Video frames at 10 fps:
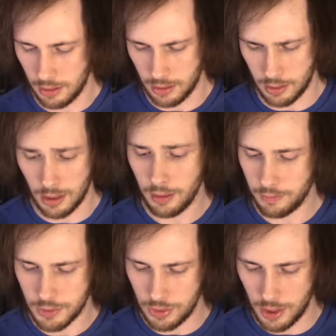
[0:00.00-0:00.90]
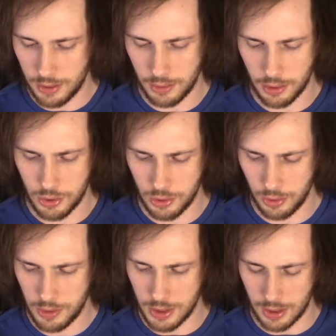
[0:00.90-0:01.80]
I've tried other
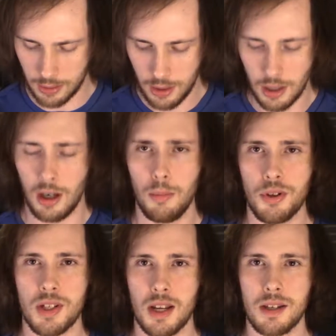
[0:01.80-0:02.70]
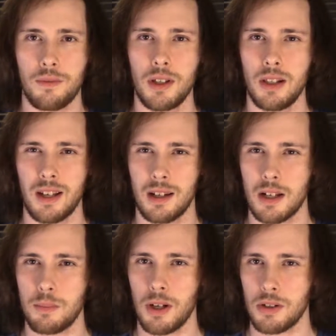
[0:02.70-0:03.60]
controllers. It almost has a feel like an
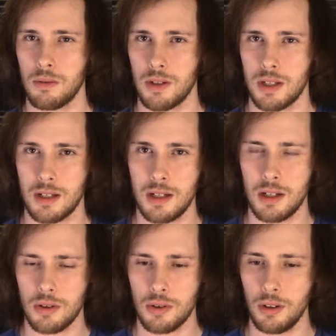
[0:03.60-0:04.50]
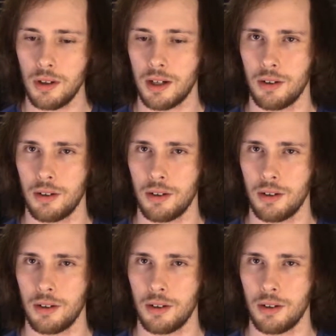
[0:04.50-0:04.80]
Xbox 360 controller.